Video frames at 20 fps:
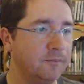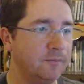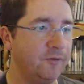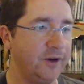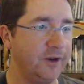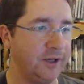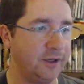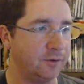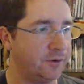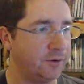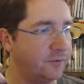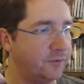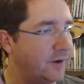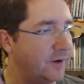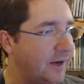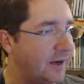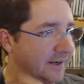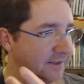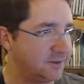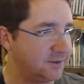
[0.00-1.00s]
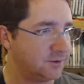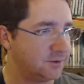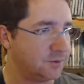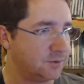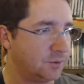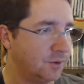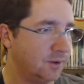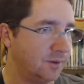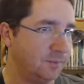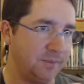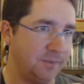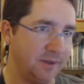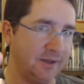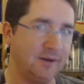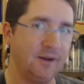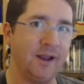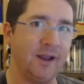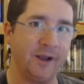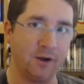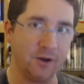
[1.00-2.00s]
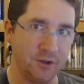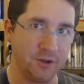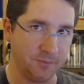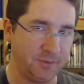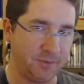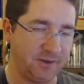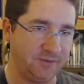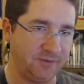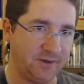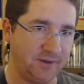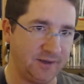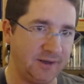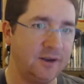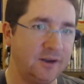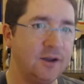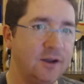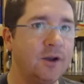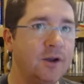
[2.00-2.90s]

video device, uh, be it like on your PC,